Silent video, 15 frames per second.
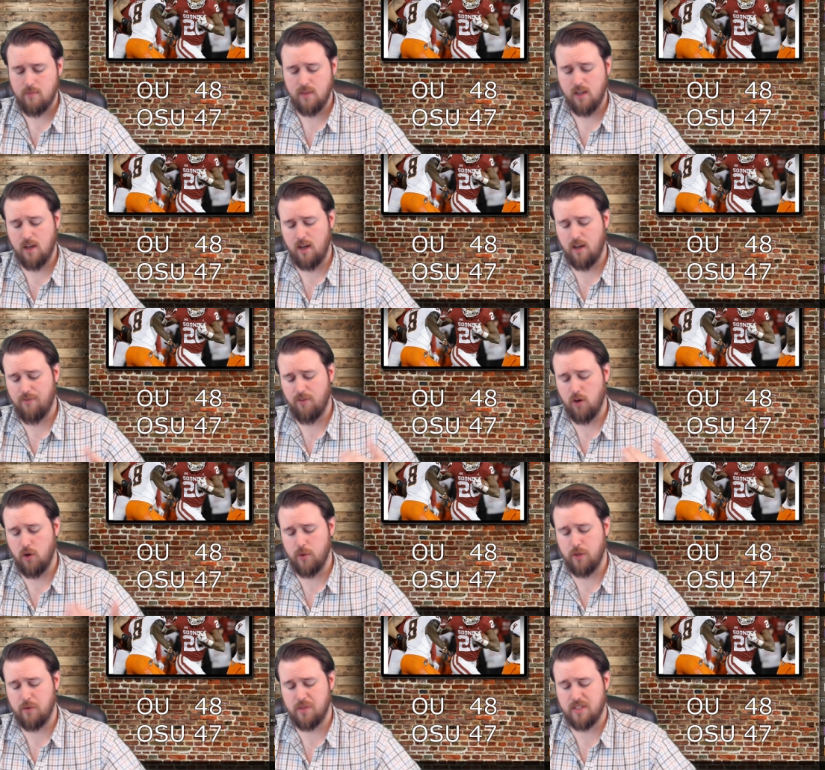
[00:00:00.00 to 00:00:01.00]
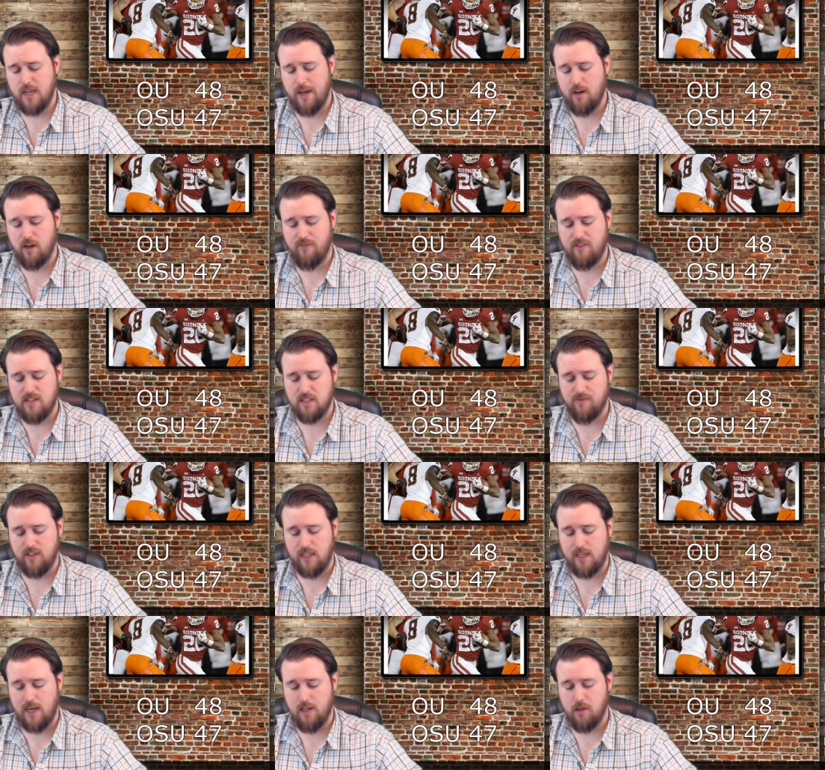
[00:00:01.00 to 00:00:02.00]
Uh, for OU side
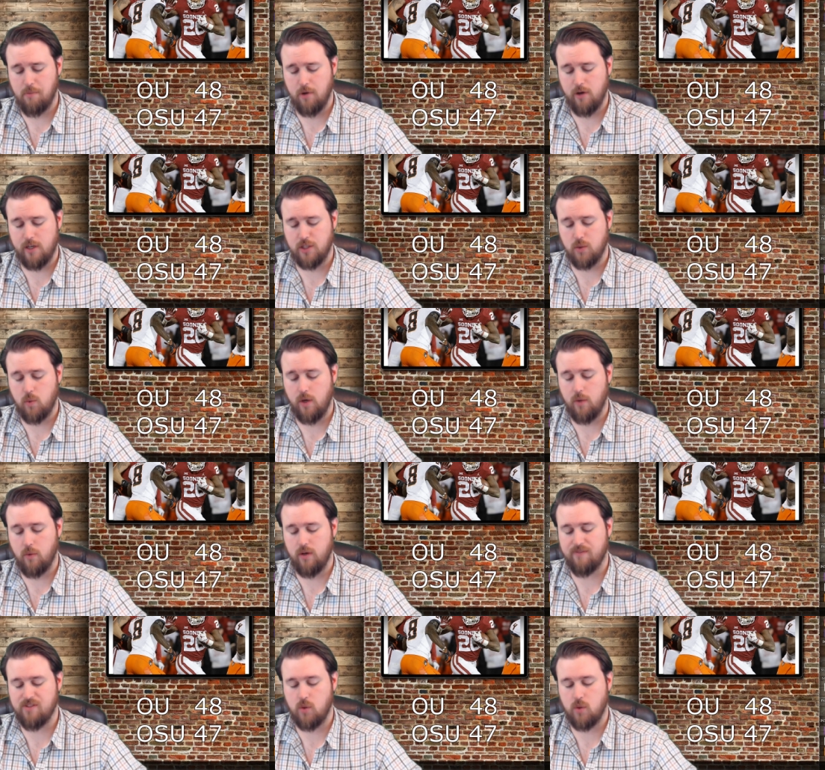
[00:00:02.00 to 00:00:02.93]
offensively, Kyler Murray 21 of